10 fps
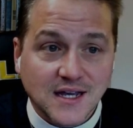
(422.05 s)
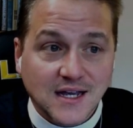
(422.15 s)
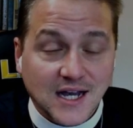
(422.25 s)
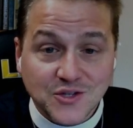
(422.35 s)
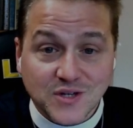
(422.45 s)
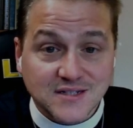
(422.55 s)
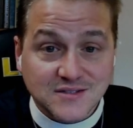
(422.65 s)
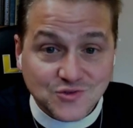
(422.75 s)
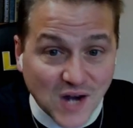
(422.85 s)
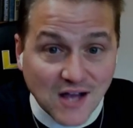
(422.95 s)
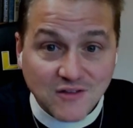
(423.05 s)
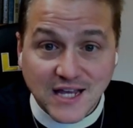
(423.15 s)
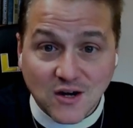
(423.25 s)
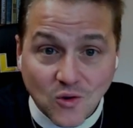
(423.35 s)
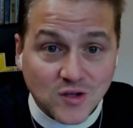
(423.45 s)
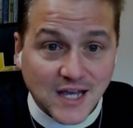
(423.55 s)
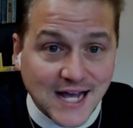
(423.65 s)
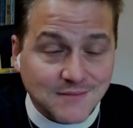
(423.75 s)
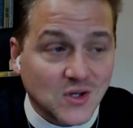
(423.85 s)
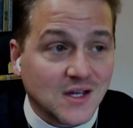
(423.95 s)
how you can drown that old
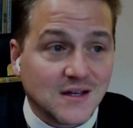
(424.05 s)
Adam,